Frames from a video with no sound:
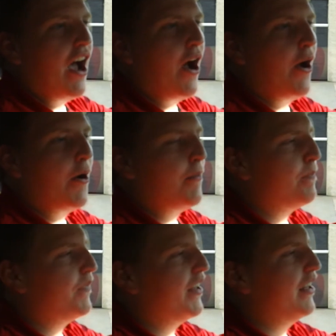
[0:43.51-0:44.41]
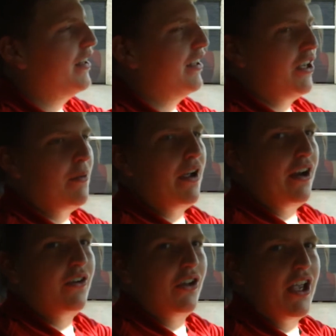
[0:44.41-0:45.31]
Um, come out
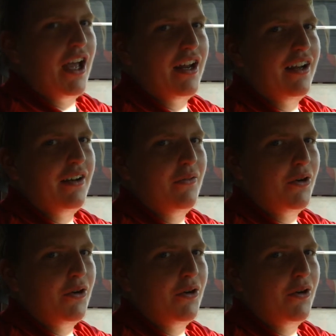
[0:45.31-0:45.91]
here and look at it.